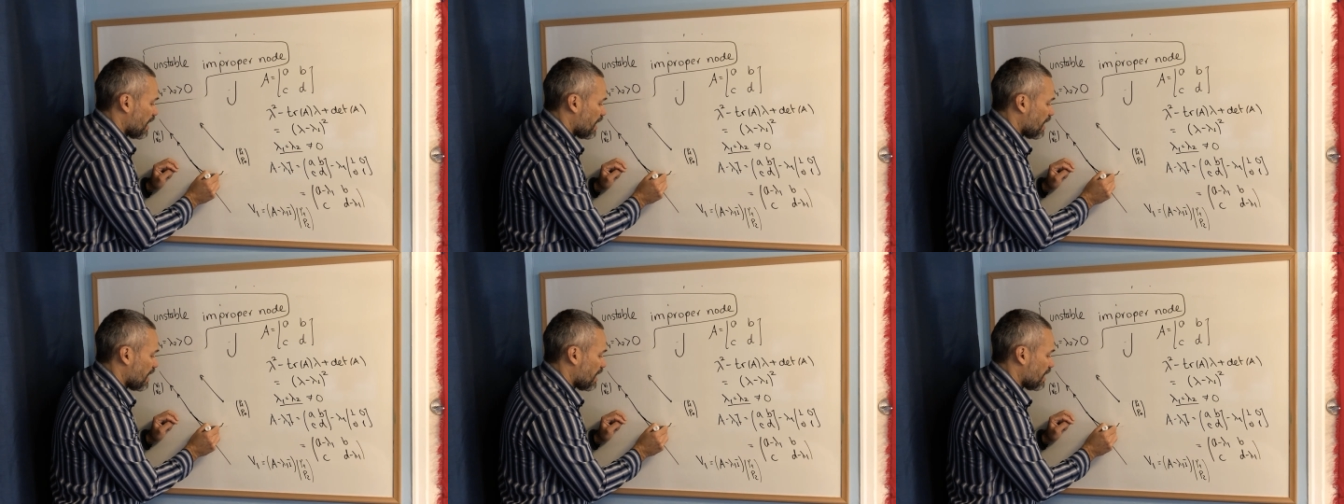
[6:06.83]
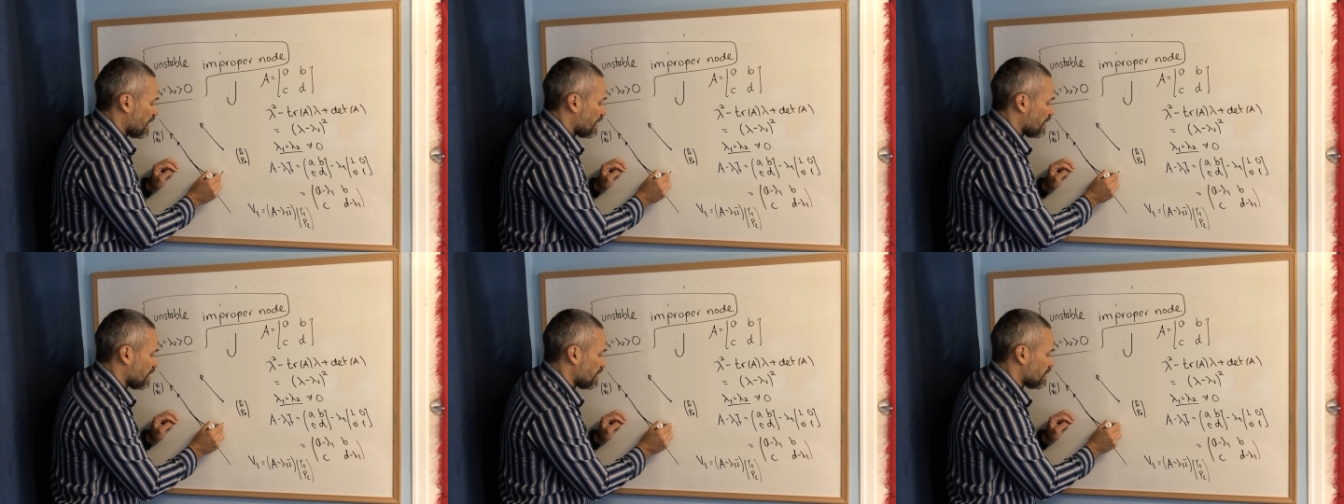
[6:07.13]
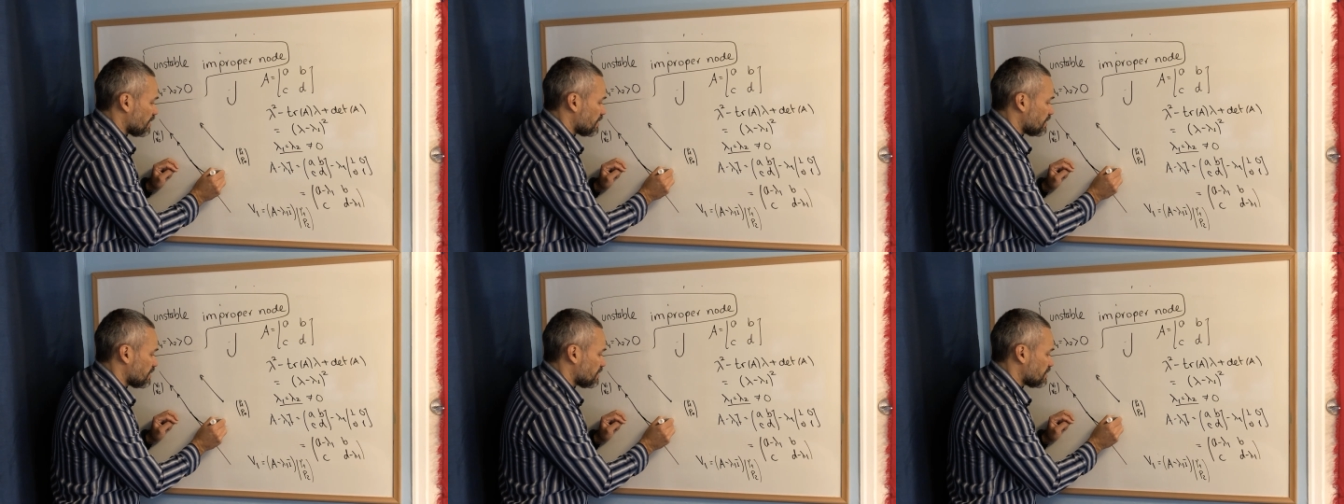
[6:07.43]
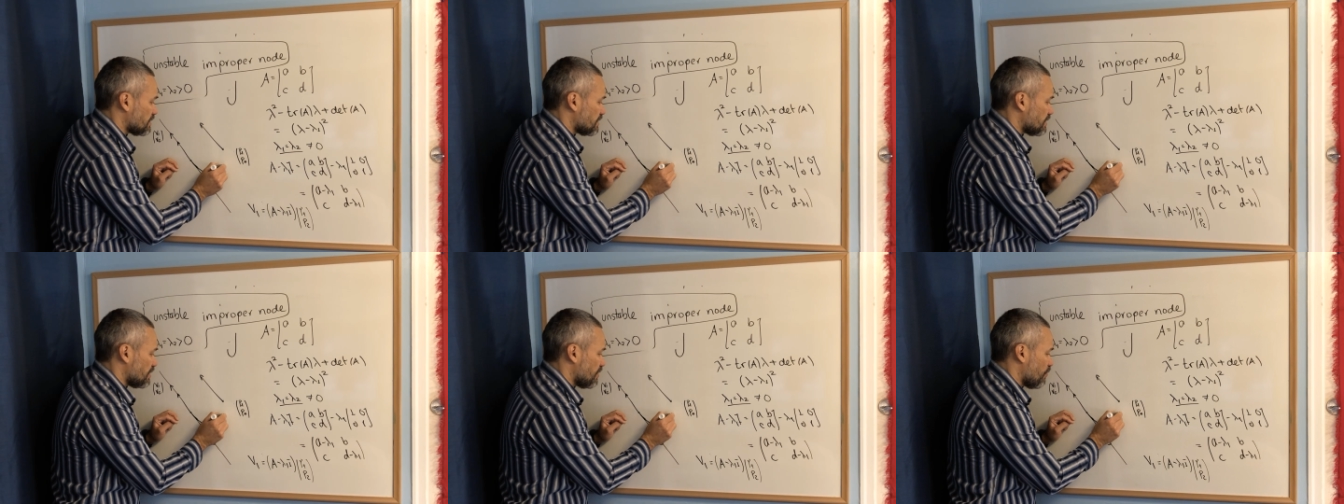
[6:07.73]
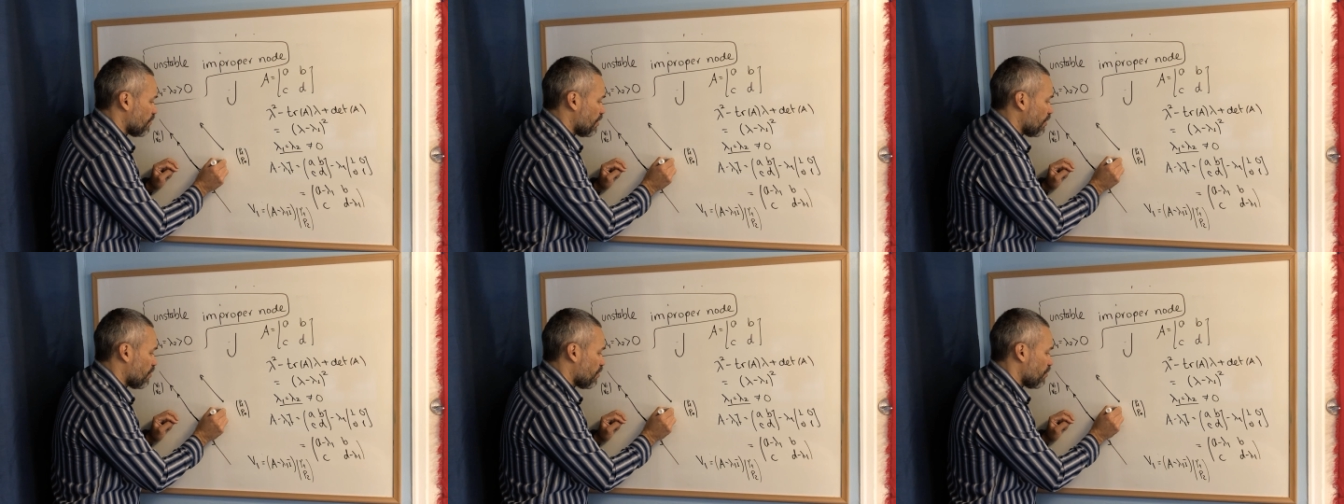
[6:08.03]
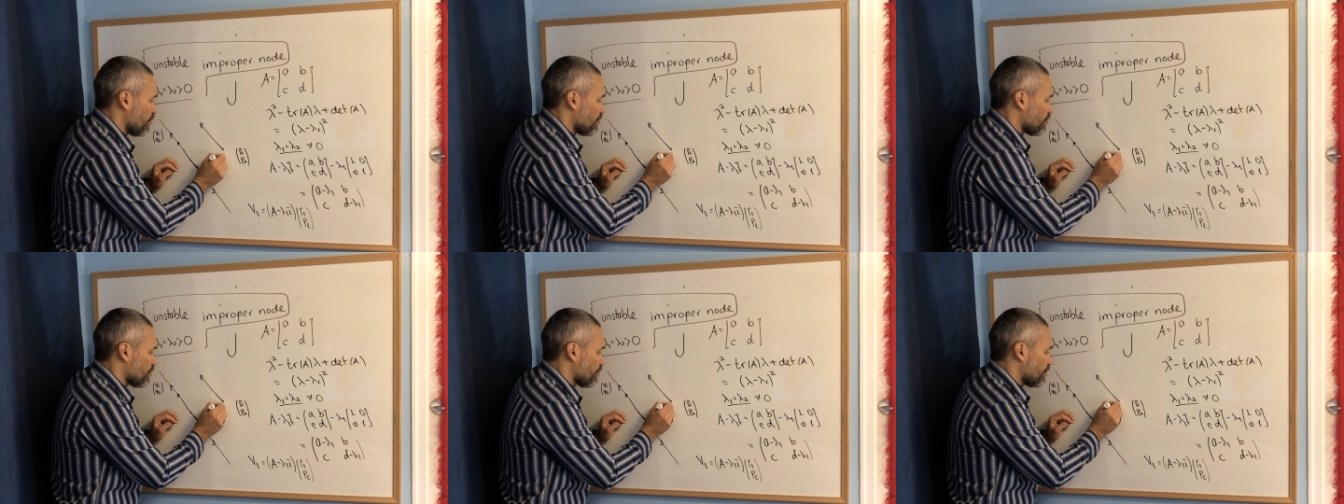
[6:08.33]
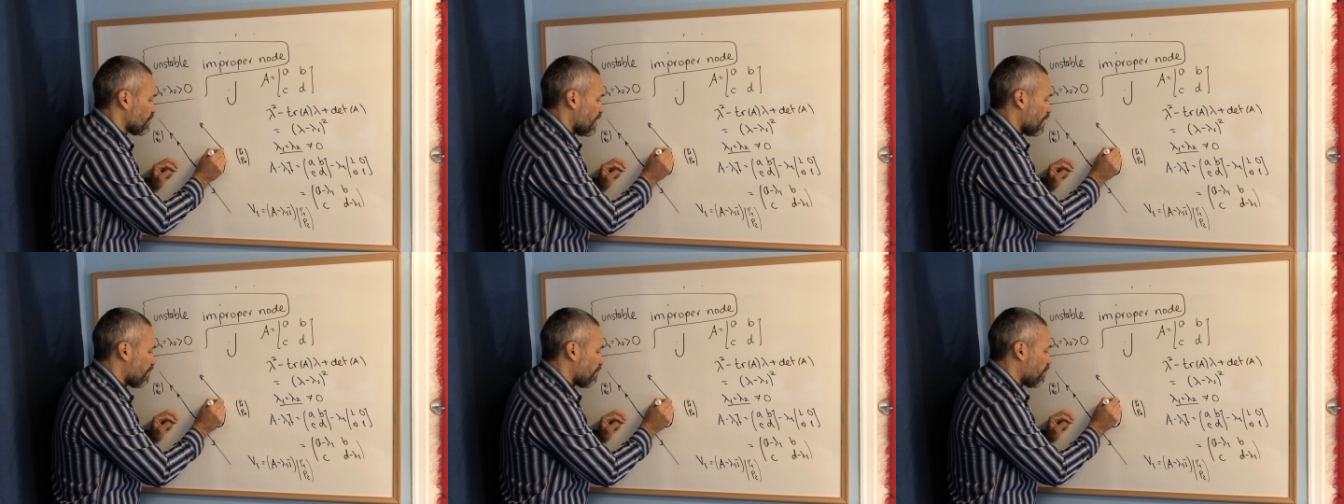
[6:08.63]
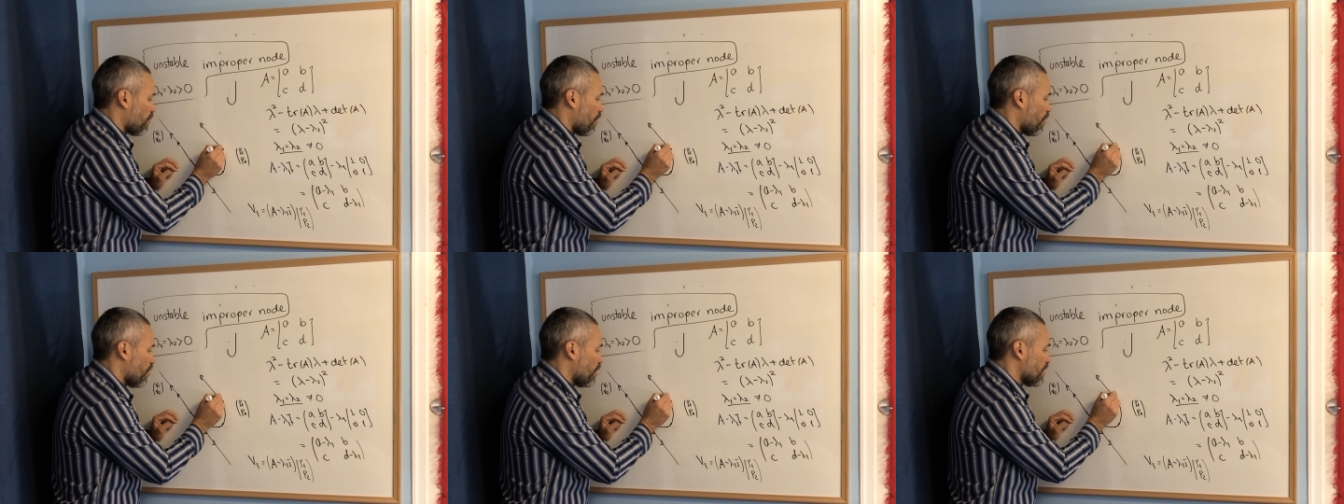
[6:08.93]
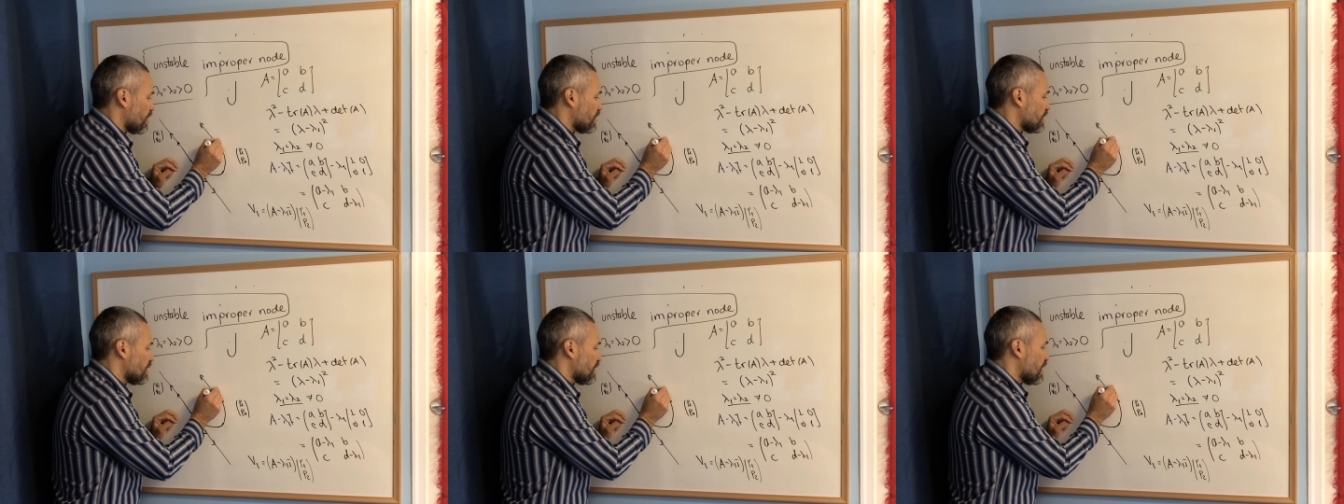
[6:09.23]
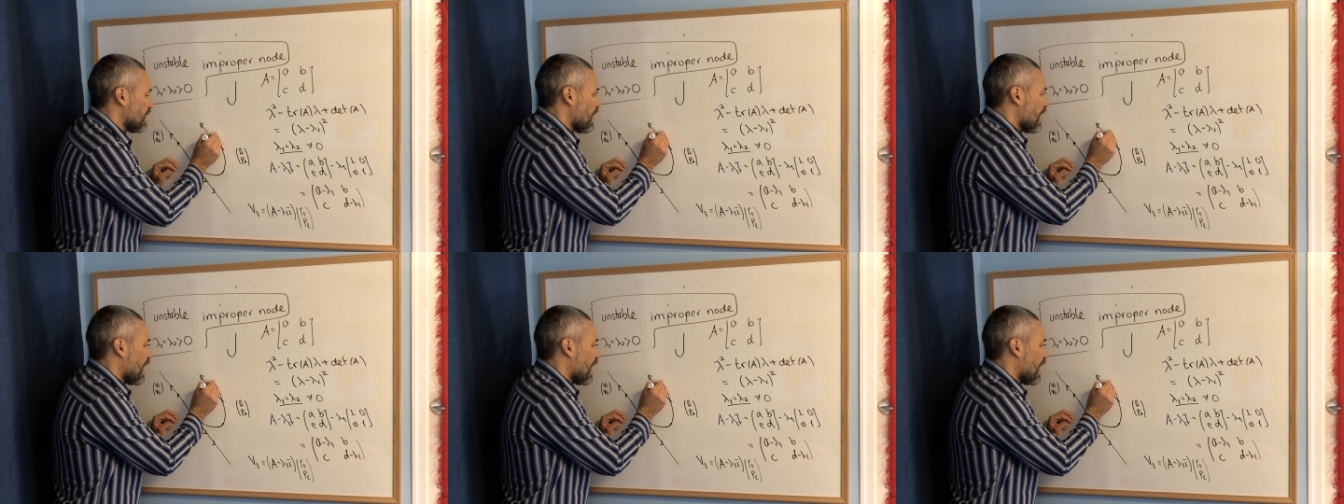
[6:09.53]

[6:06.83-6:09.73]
and it will go through that point